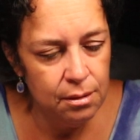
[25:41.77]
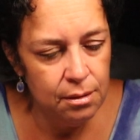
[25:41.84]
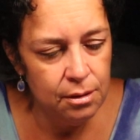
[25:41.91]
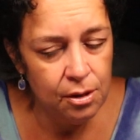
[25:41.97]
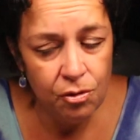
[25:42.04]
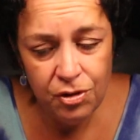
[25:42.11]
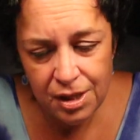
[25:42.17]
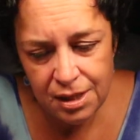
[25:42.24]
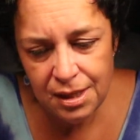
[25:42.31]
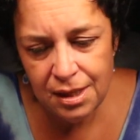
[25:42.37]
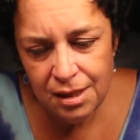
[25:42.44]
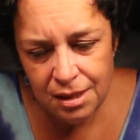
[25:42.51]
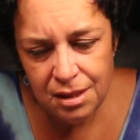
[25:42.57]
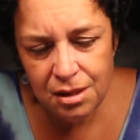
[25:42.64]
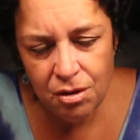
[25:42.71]
So, this
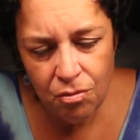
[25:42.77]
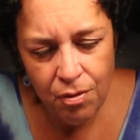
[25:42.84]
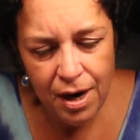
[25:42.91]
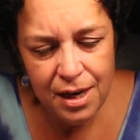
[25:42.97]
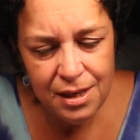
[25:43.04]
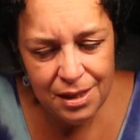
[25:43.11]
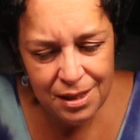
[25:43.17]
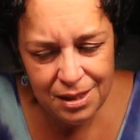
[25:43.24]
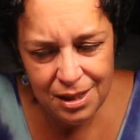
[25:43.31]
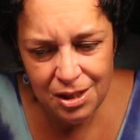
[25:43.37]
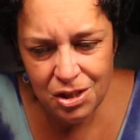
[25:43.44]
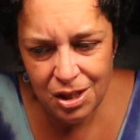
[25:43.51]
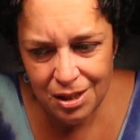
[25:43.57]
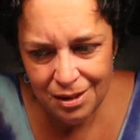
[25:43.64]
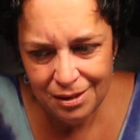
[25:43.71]
is the right
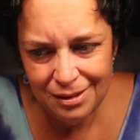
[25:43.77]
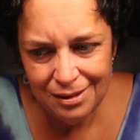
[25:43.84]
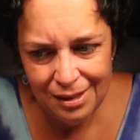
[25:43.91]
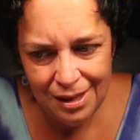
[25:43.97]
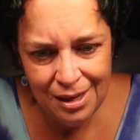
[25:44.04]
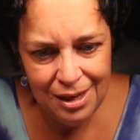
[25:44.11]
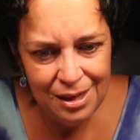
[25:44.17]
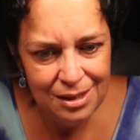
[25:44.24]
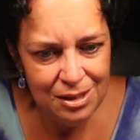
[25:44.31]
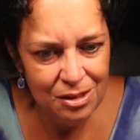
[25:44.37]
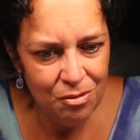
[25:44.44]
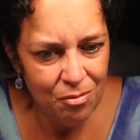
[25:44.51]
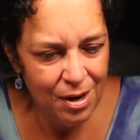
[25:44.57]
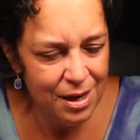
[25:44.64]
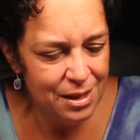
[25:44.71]
decision. It is
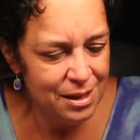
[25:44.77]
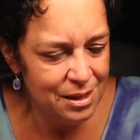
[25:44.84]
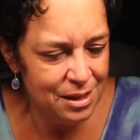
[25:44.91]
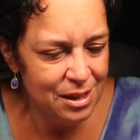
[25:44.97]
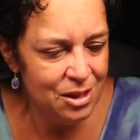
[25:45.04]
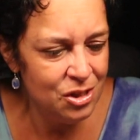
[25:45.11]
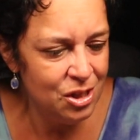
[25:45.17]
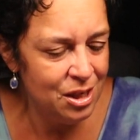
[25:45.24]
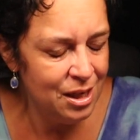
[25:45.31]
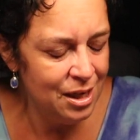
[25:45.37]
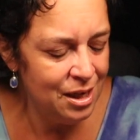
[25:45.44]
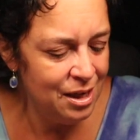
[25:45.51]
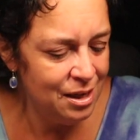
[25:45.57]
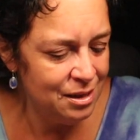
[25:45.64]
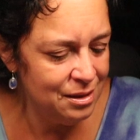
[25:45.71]
the right decision.
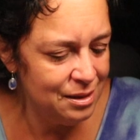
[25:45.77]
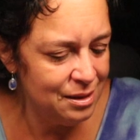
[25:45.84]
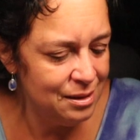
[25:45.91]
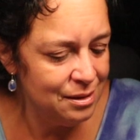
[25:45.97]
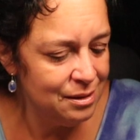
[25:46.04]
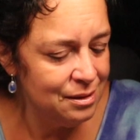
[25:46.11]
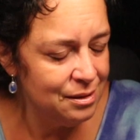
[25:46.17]
It is.